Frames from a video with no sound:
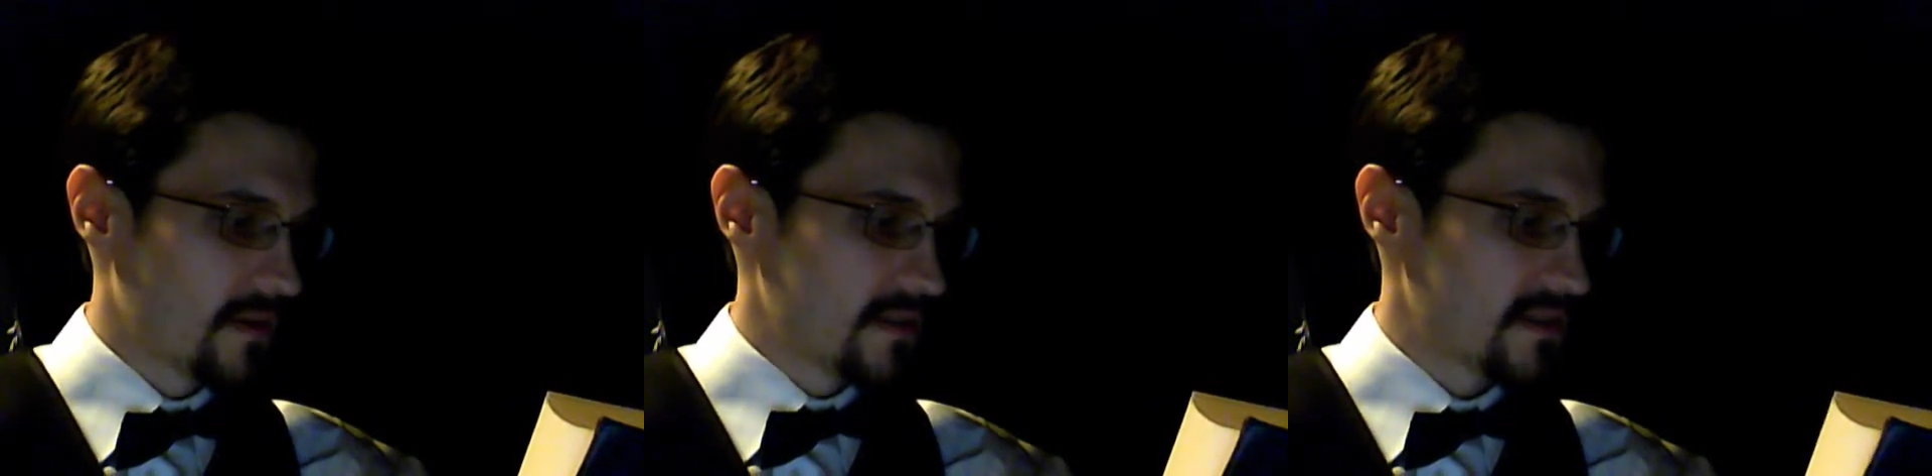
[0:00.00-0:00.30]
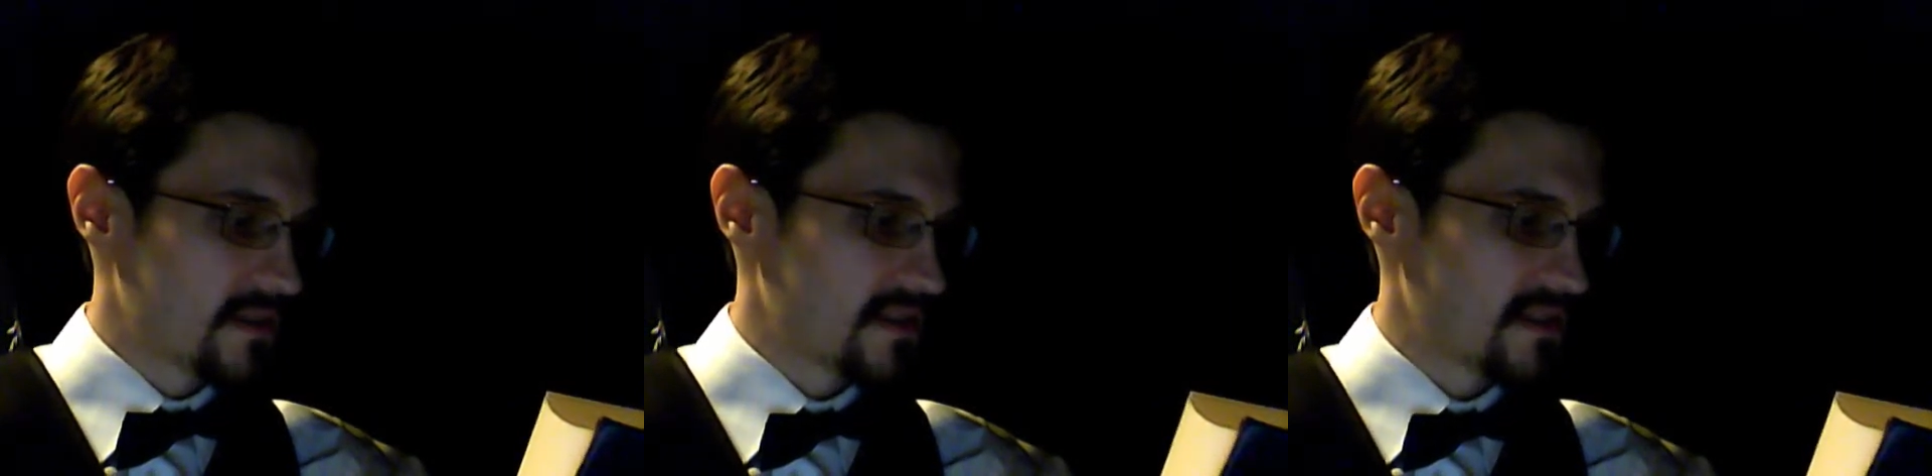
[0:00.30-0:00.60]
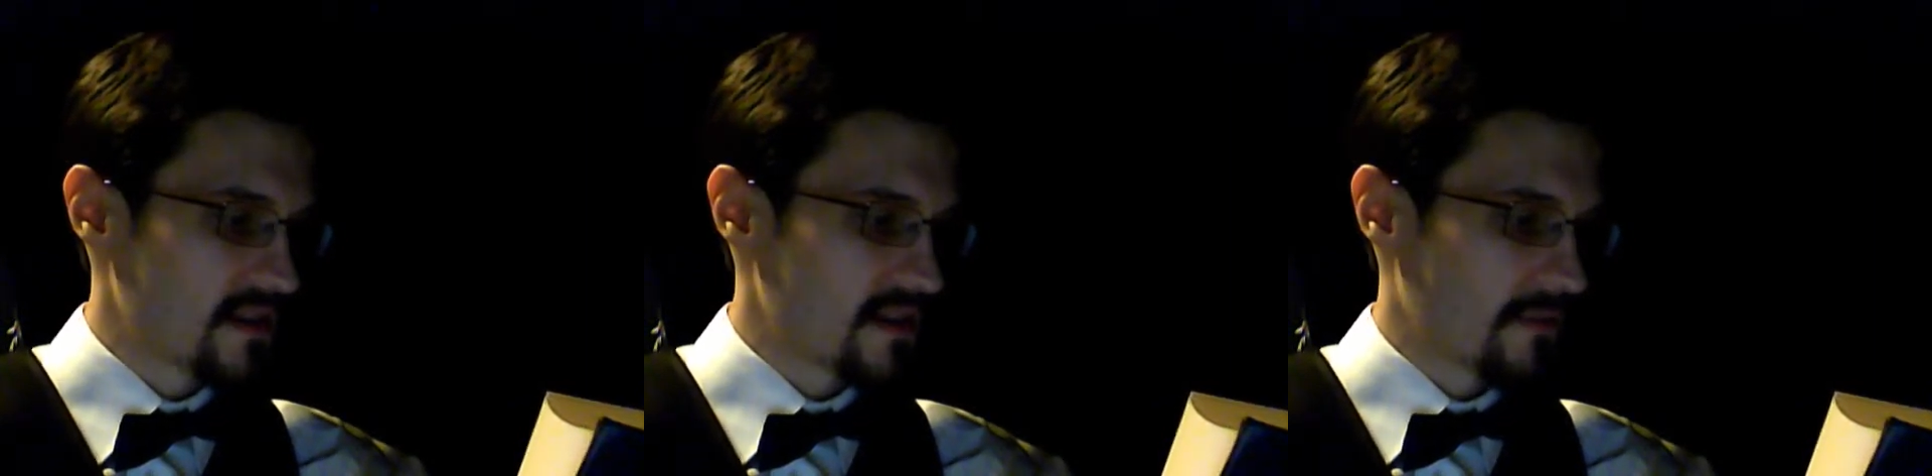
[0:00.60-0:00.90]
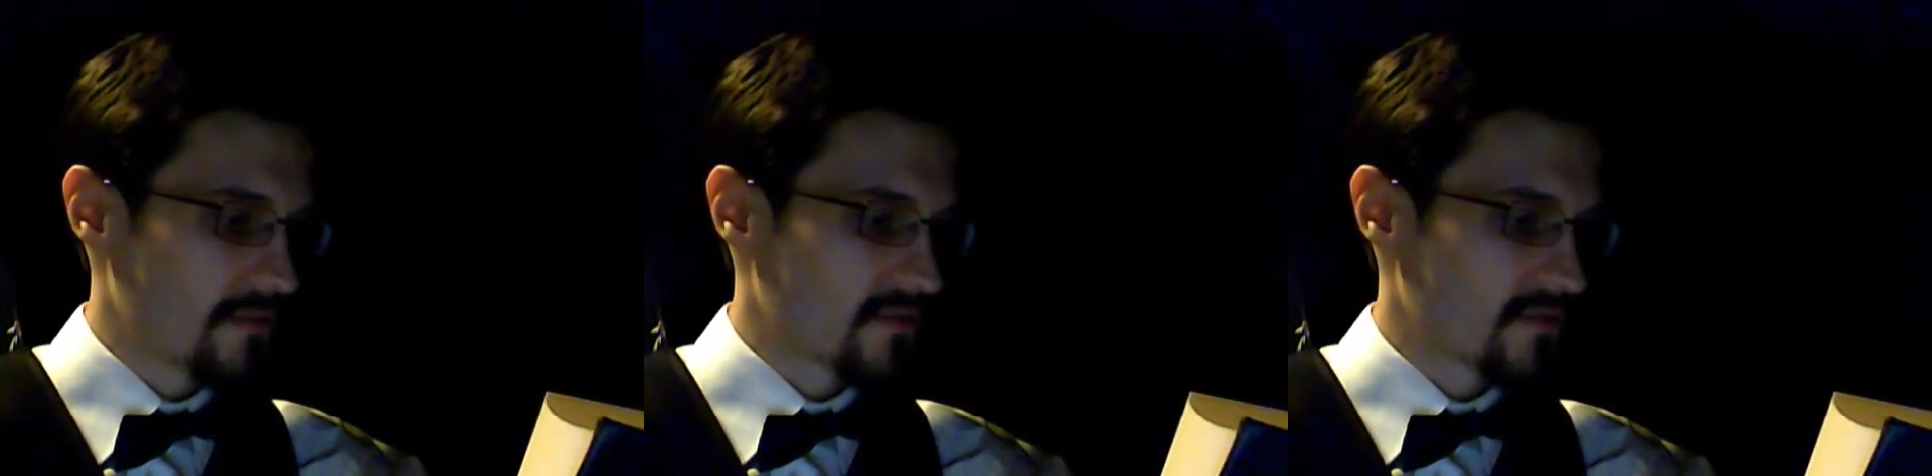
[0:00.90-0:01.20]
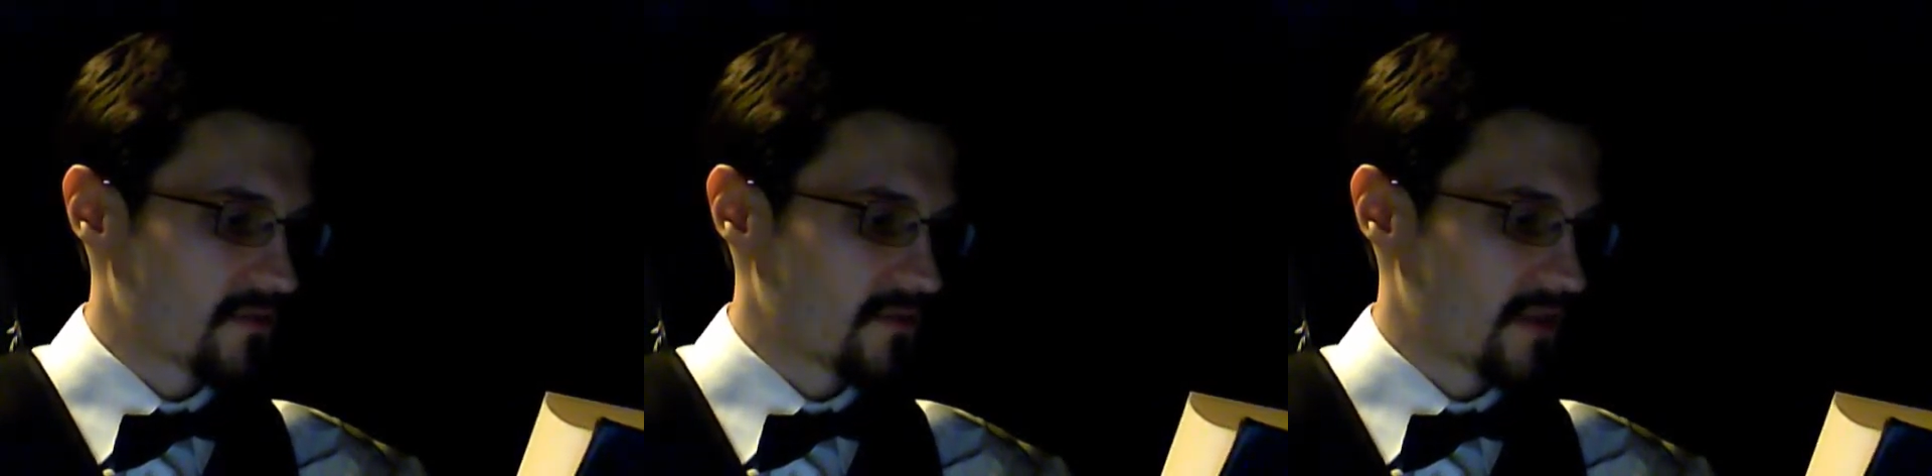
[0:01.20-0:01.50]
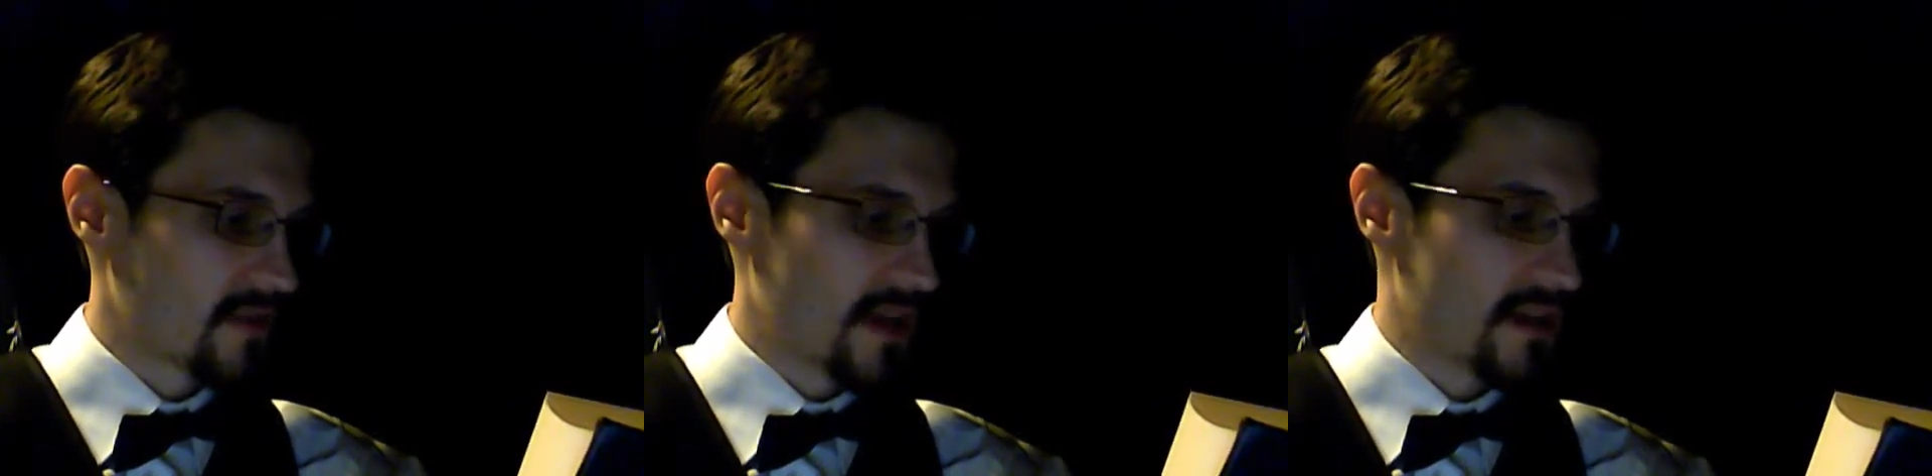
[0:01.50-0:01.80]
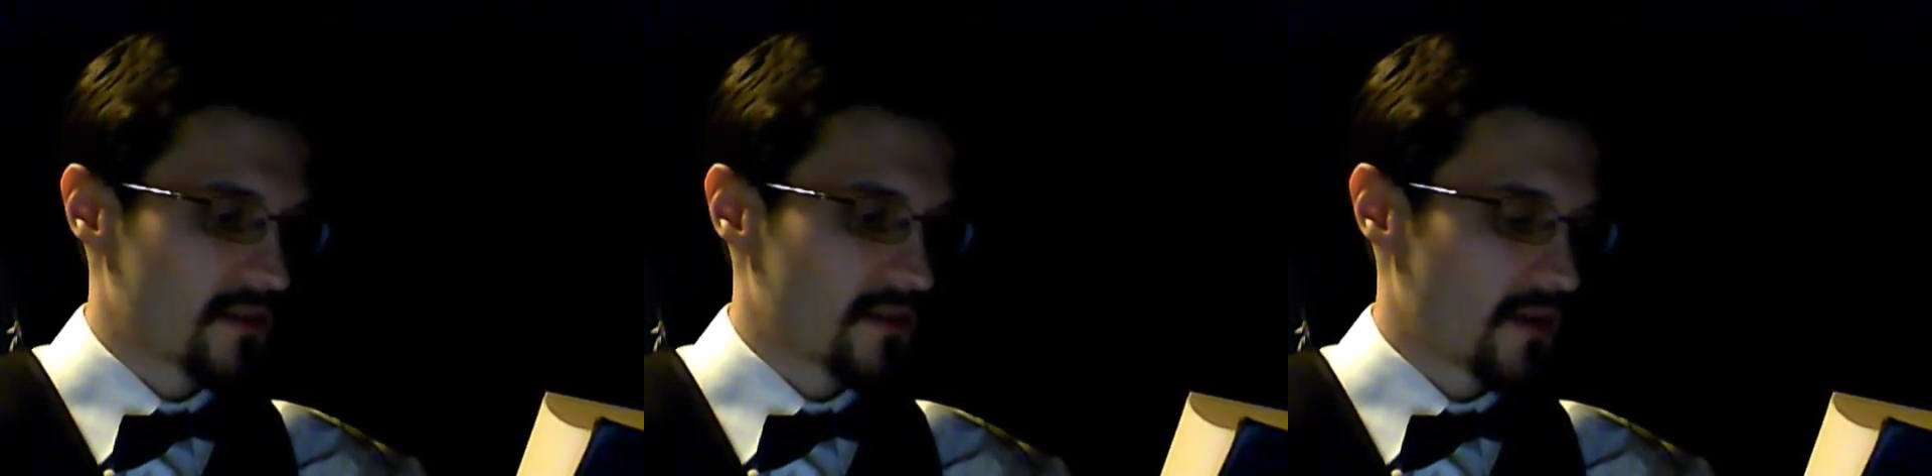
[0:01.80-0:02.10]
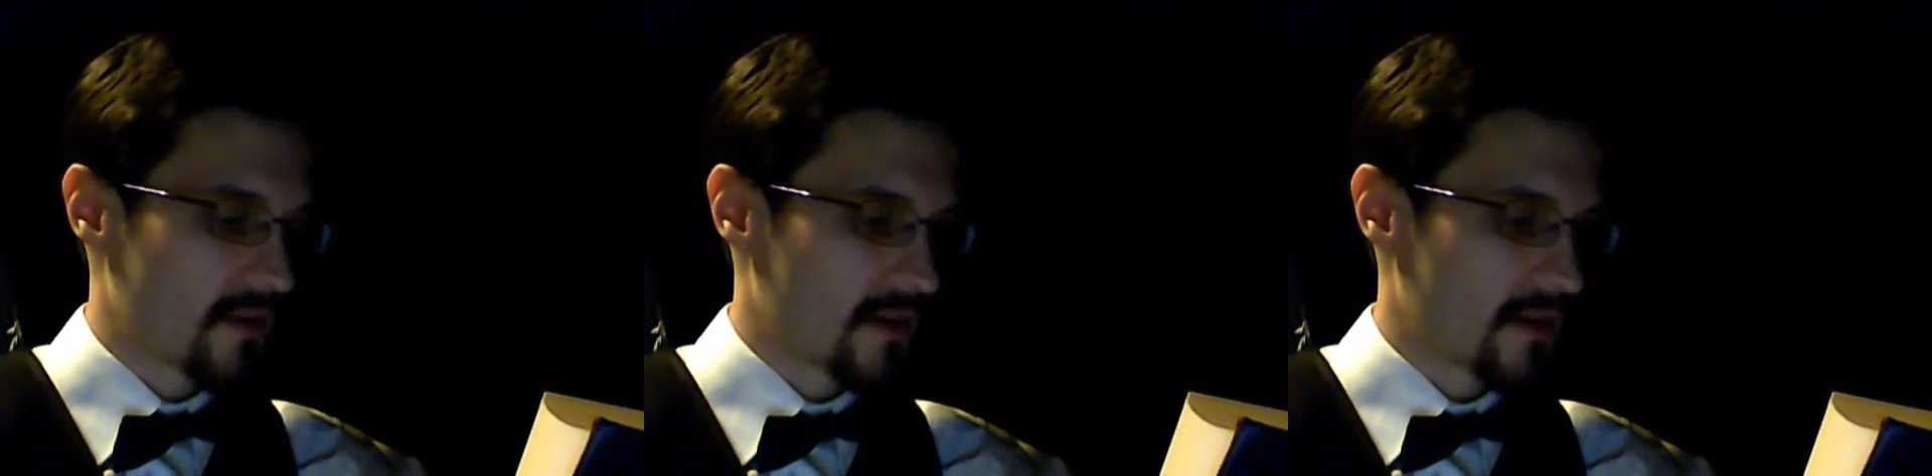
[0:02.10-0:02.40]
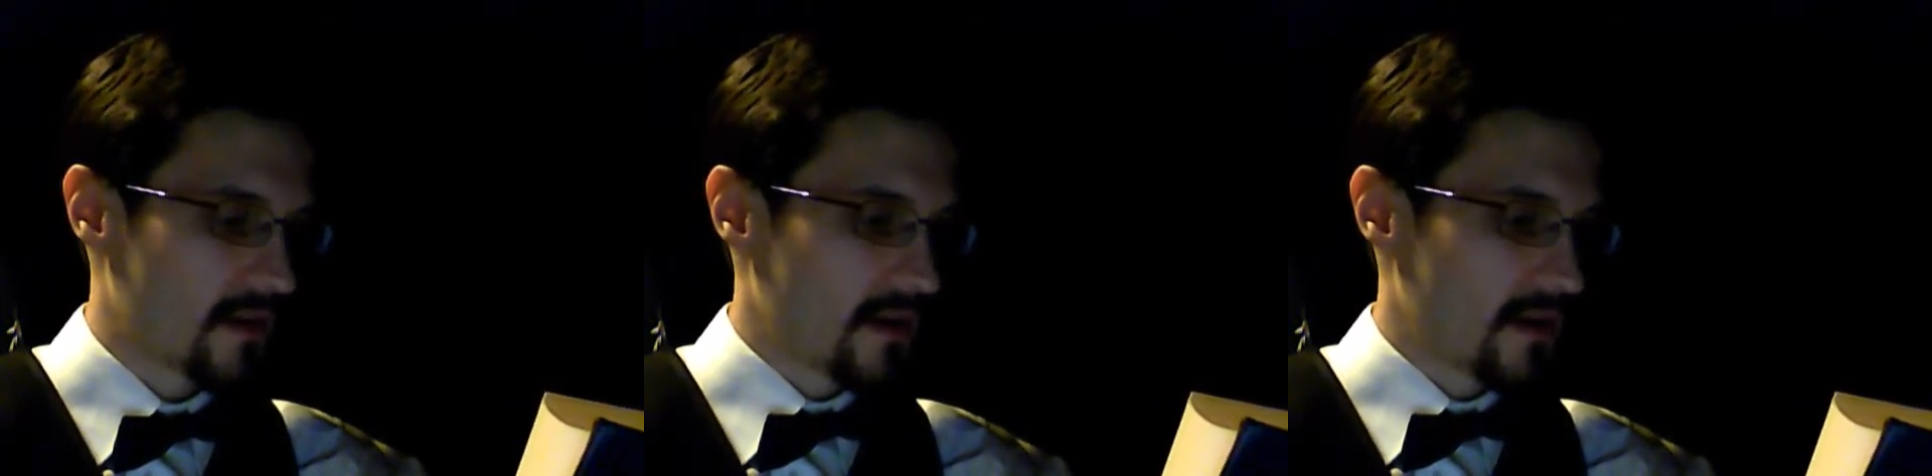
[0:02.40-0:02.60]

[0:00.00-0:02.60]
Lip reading: Since his death forestalled any inquiry